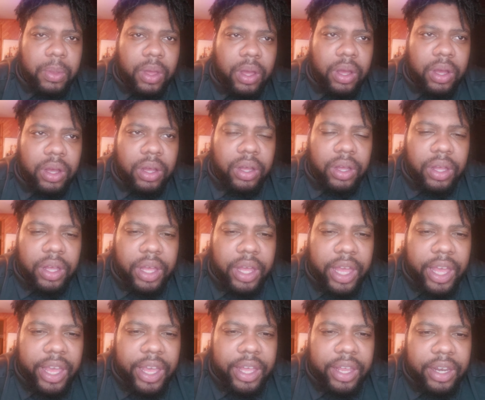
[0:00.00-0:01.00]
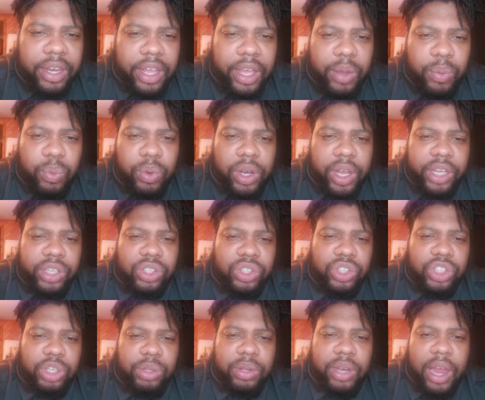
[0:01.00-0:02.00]
and
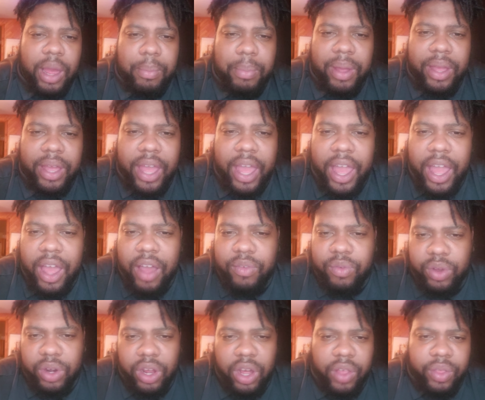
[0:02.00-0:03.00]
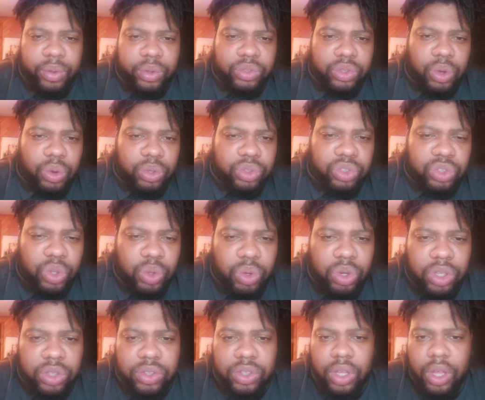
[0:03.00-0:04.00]
relationship that I may have with others or
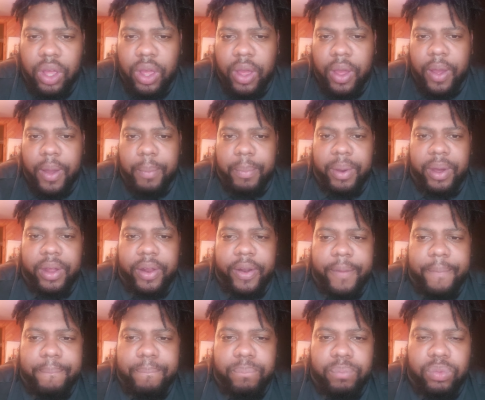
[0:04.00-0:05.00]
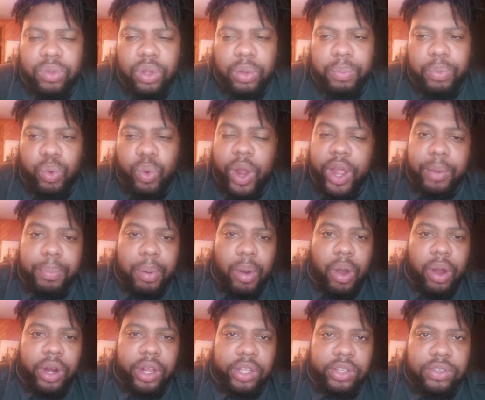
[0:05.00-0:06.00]
students, but the great
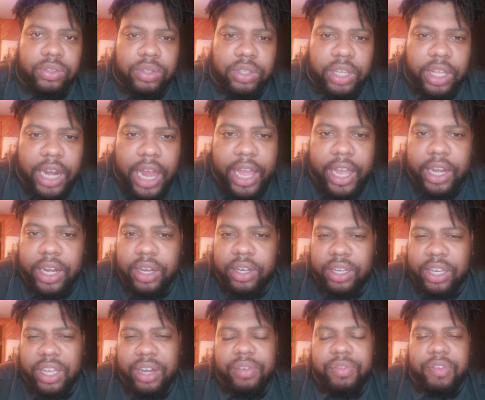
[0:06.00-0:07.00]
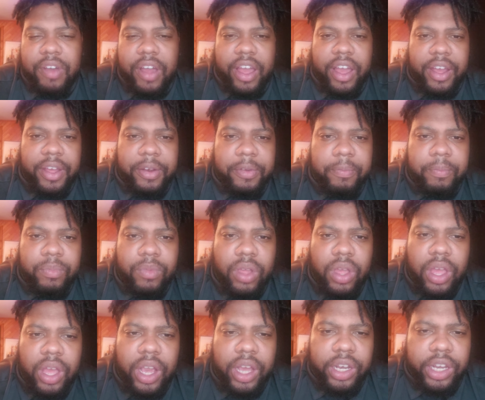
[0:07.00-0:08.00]
part is that I can identify it,
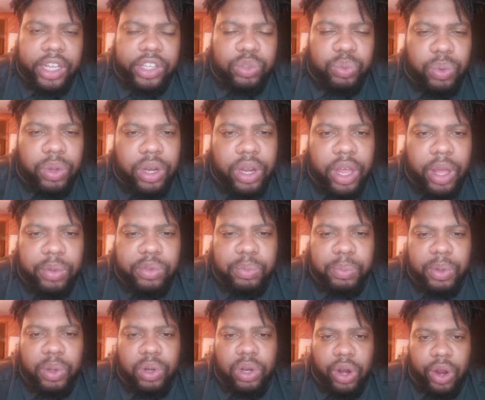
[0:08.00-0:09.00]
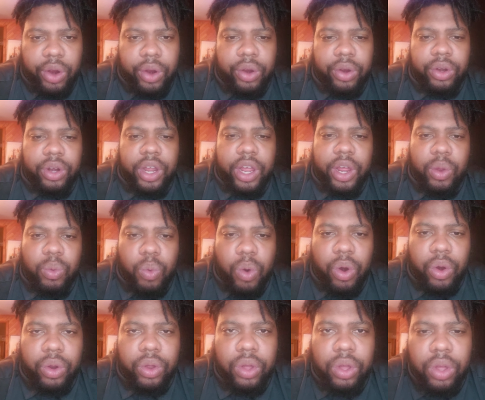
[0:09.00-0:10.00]
and that's what helps me learn and
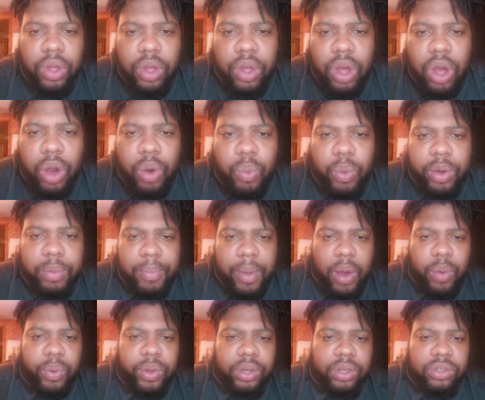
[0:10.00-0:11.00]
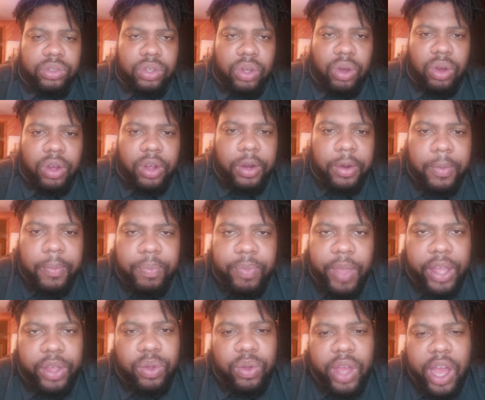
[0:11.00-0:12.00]
work on what my weaknesses are.
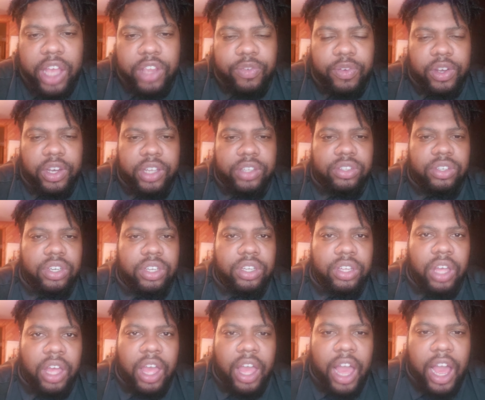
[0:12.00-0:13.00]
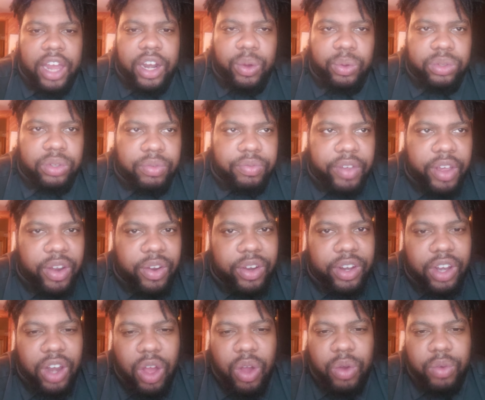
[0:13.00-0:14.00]
Thank you guys for listening. I know it's a
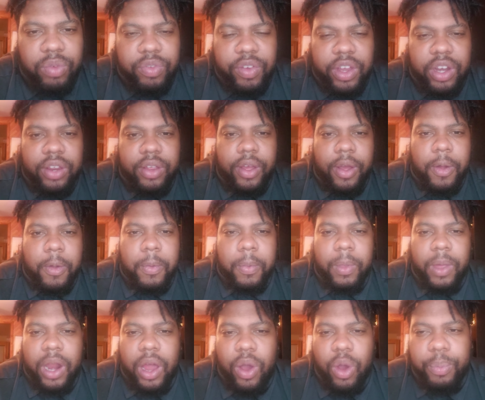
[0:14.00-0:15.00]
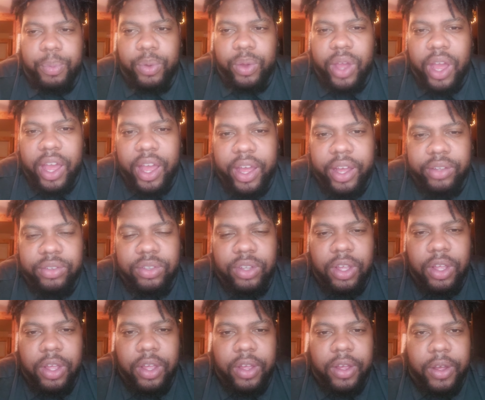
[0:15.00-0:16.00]
very long video, and I hope you guys
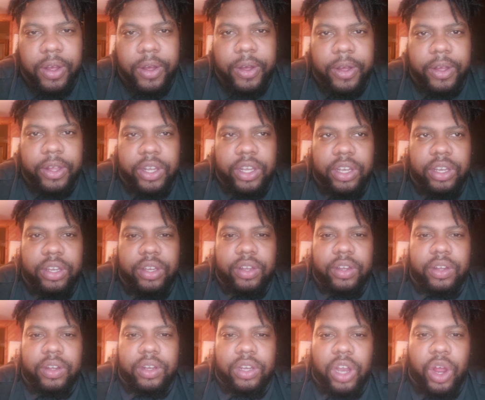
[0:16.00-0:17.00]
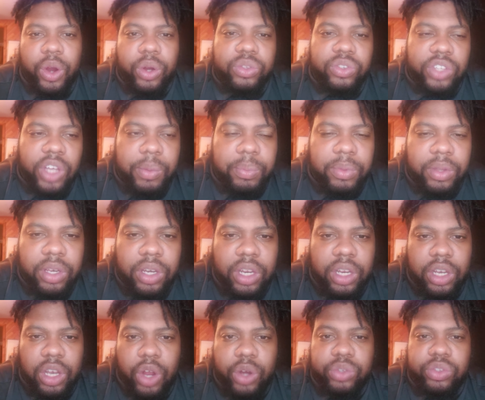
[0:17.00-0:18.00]
uh, learned something
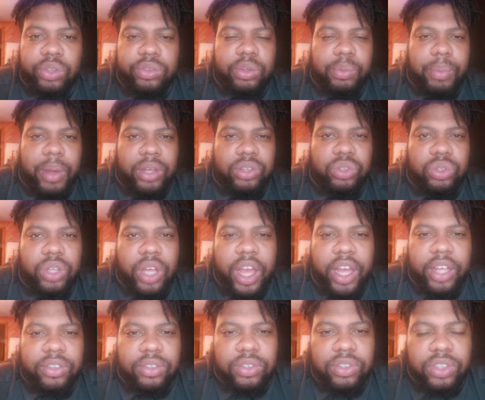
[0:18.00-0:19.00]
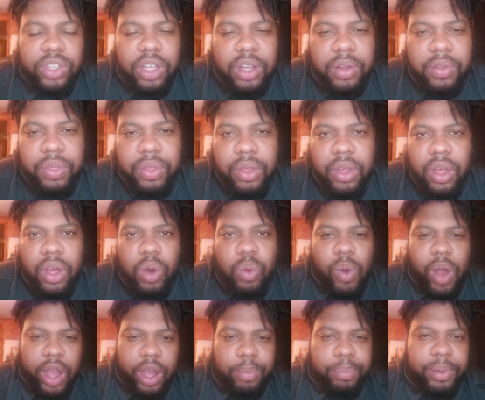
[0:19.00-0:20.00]
and learned something about you guys itself
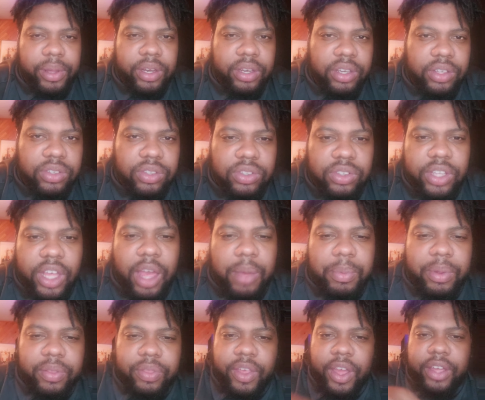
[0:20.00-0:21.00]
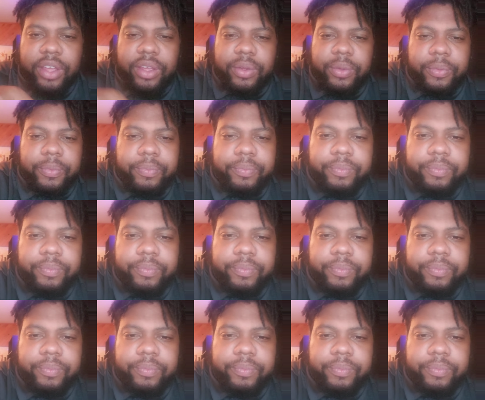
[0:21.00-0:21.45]
while completing this assignment. Thank you.